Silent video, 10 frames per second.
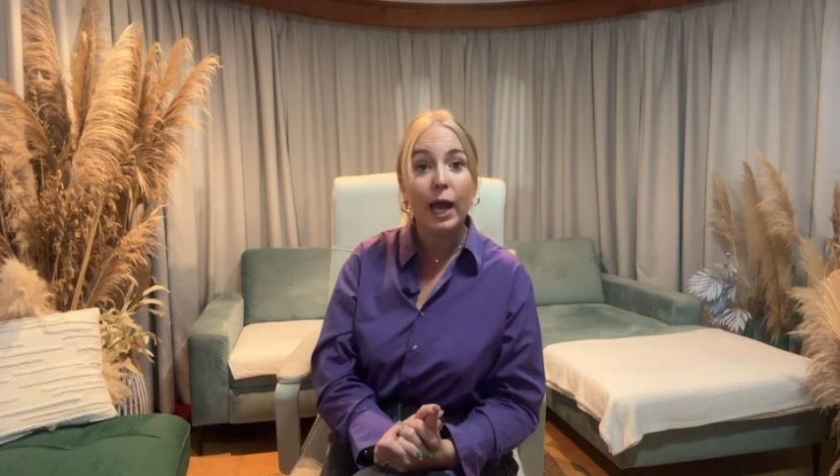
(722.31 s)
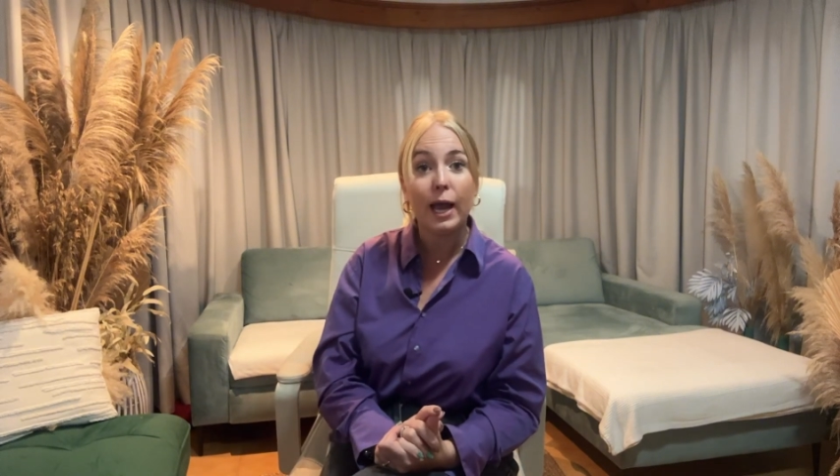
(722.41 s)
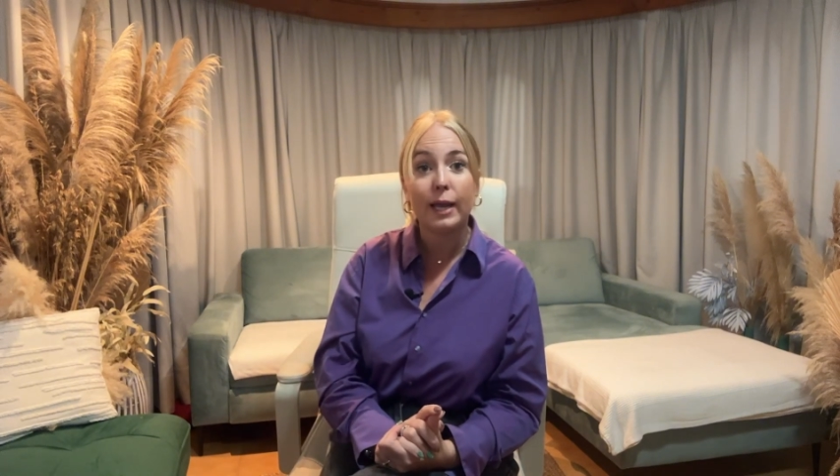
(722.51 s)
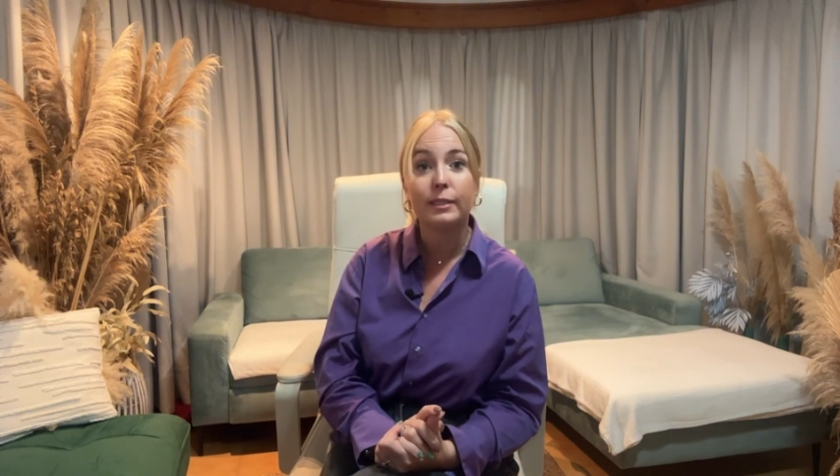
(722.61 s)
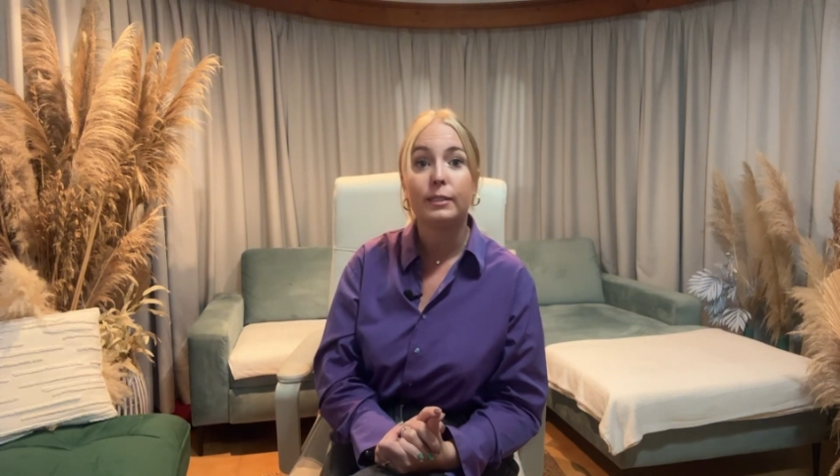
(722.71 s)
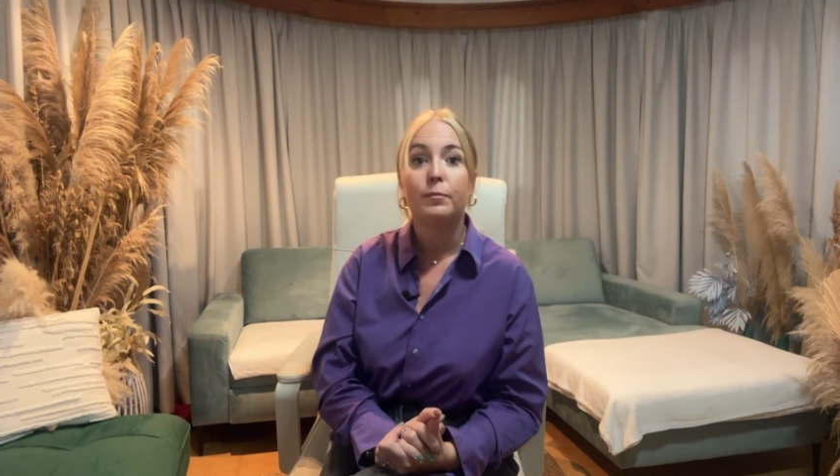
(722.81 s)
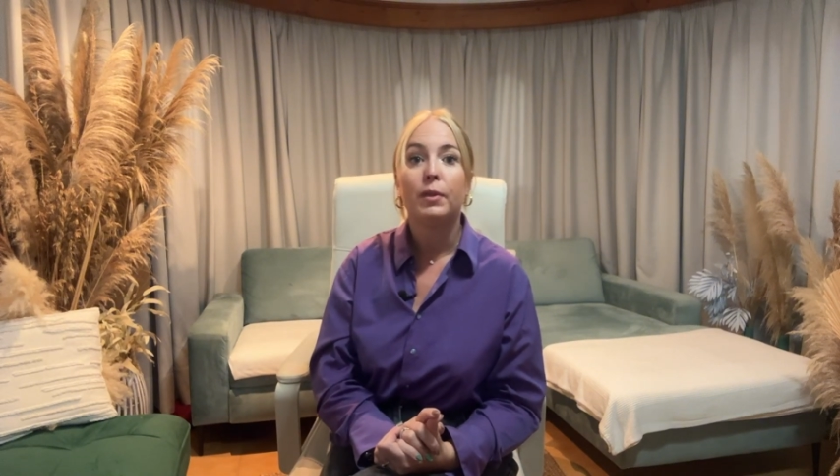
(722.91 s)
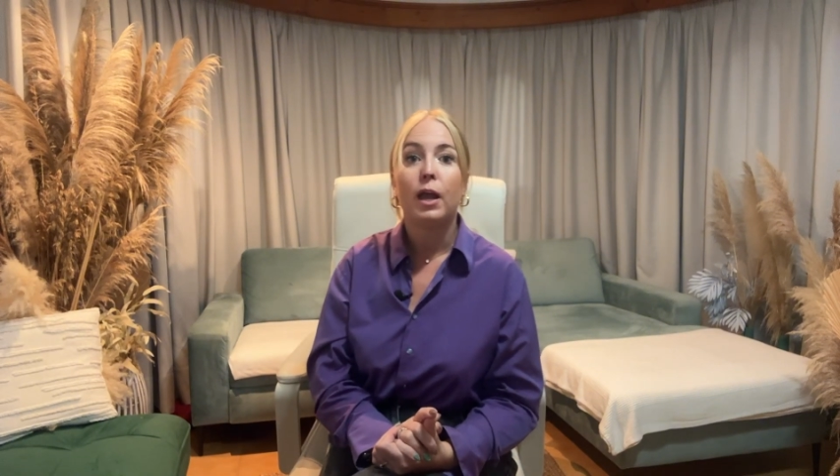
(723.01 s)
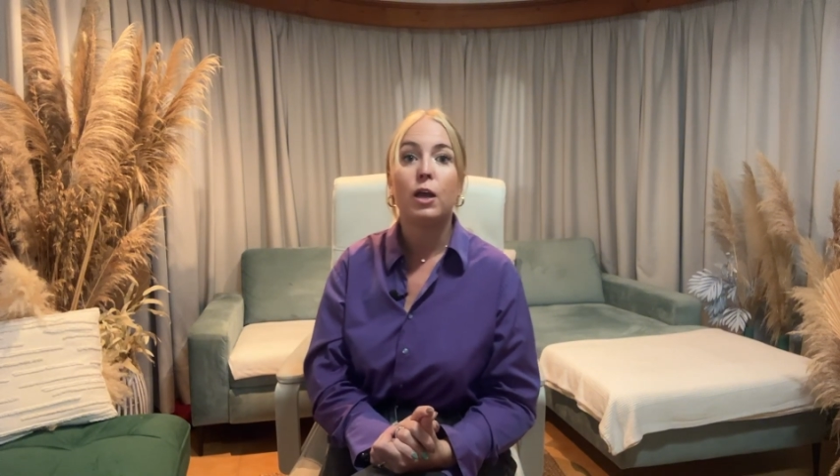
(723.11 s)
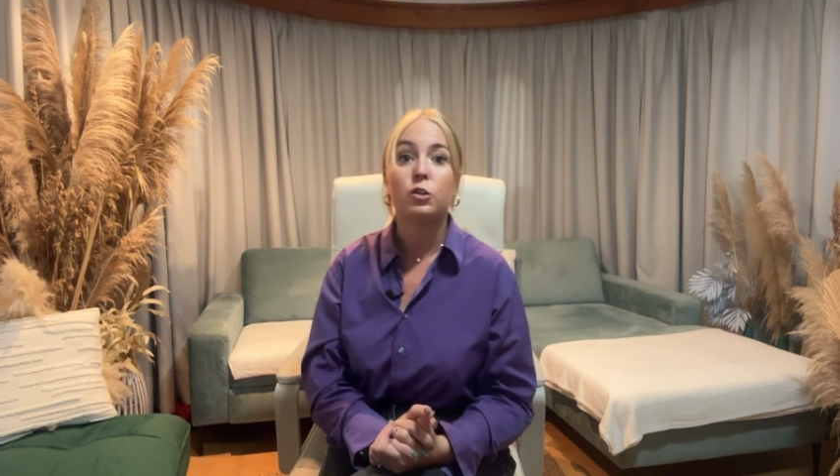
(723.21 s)
had
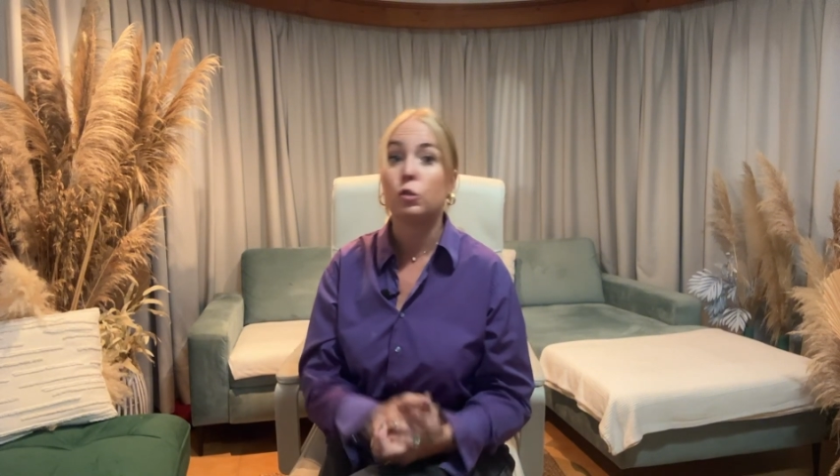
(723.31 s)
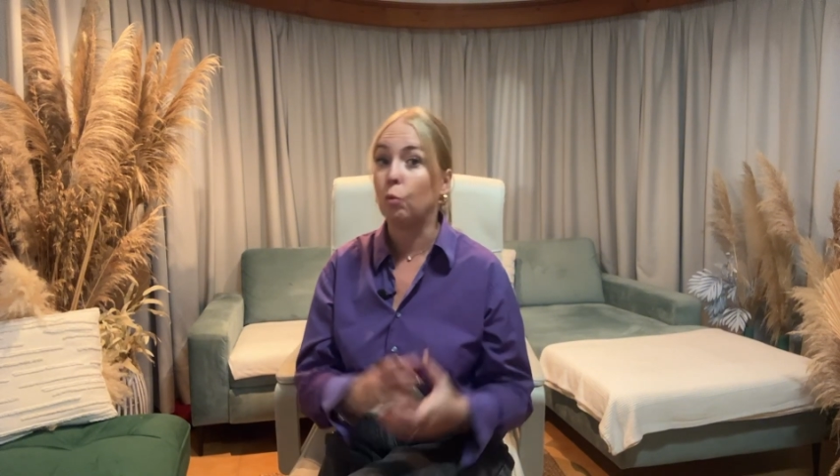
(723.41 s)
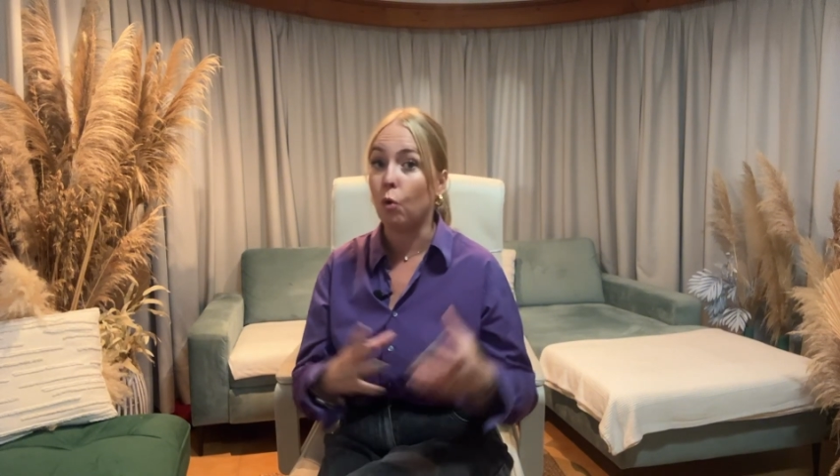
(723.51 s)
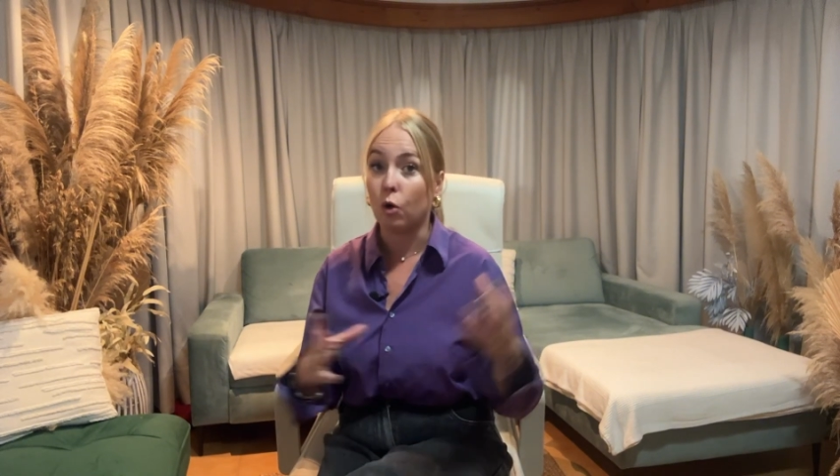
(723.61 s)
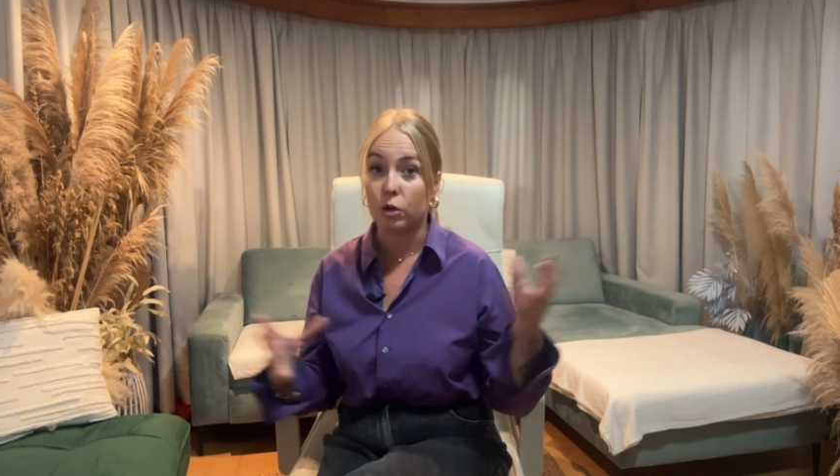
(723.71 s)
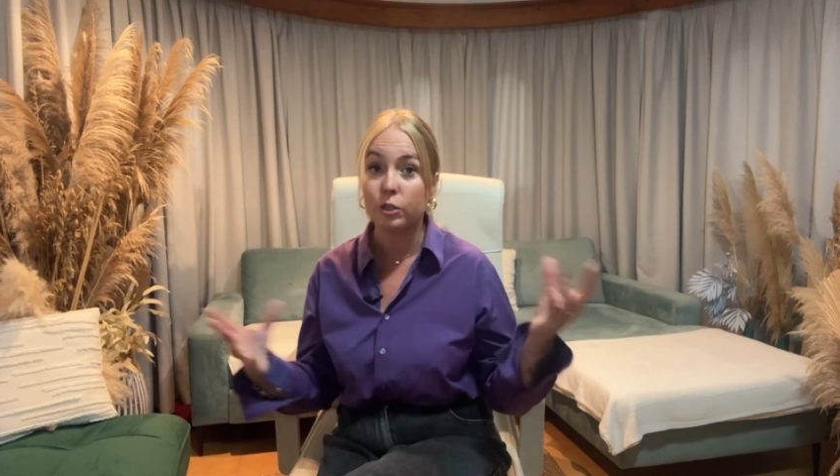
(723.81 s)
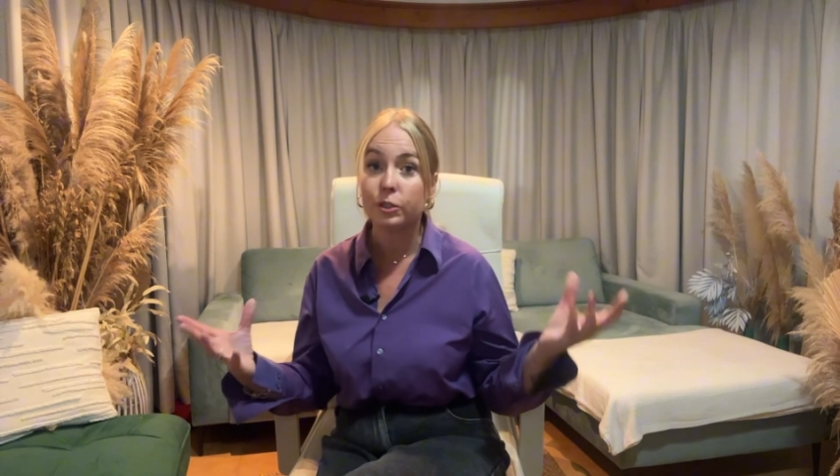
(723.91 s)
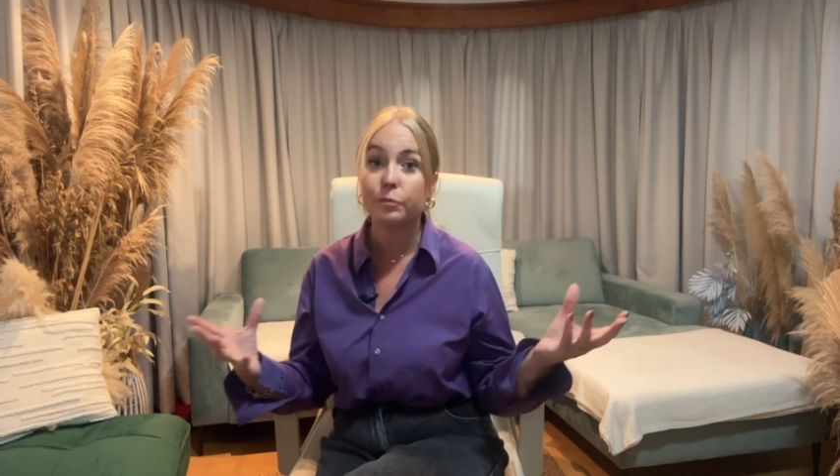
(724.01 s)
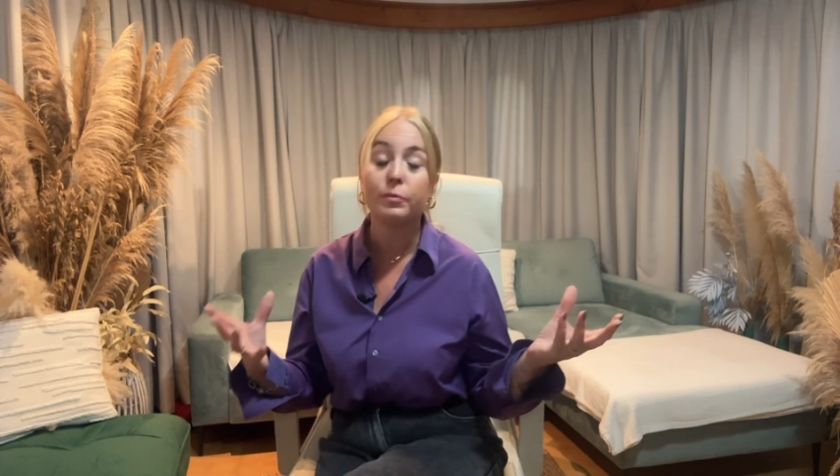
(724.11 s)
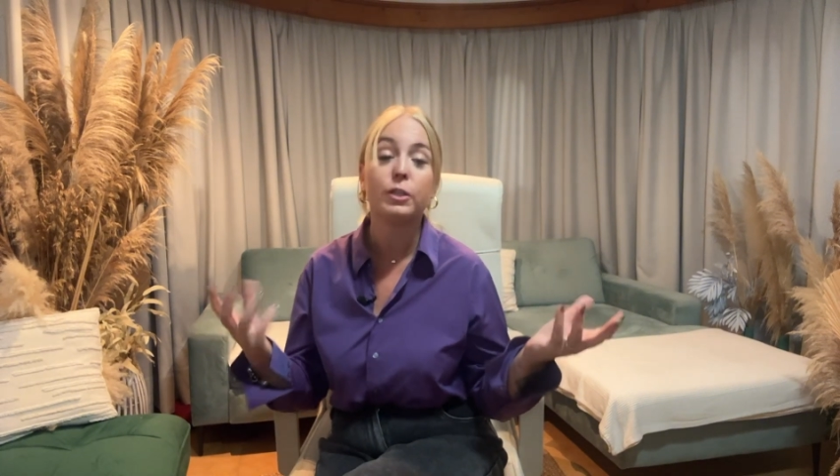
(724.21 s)
a sword.